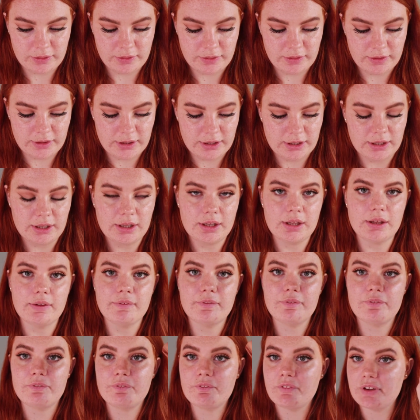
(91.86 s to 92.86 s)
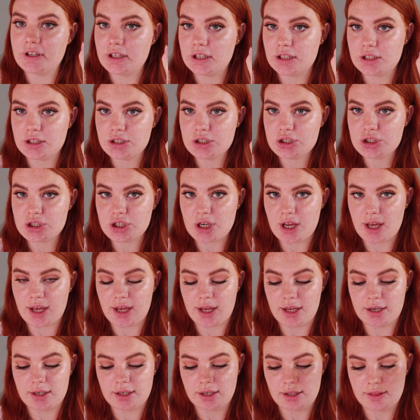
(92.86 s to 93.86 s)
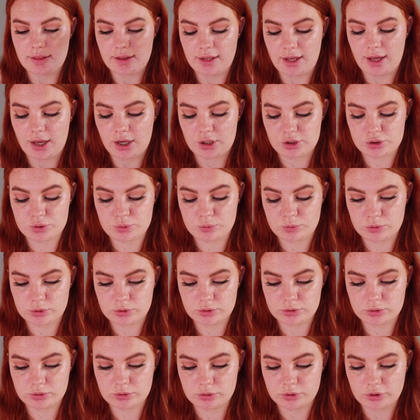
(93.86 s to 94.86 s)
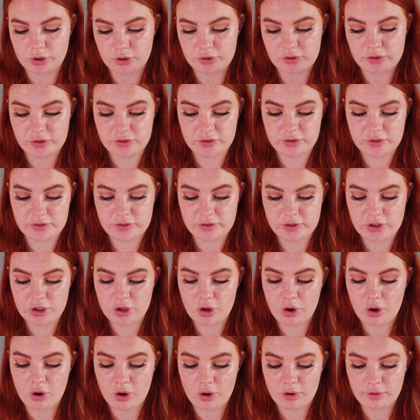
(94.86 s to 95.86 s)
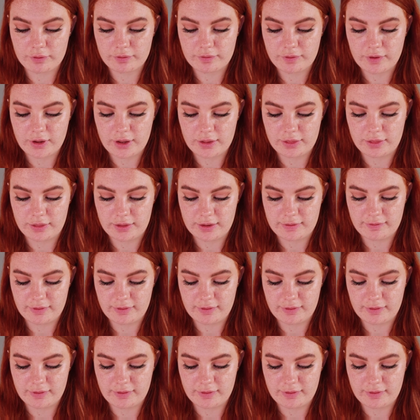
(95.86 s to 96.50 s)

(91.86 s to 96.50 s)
the finish and the actual consistency of the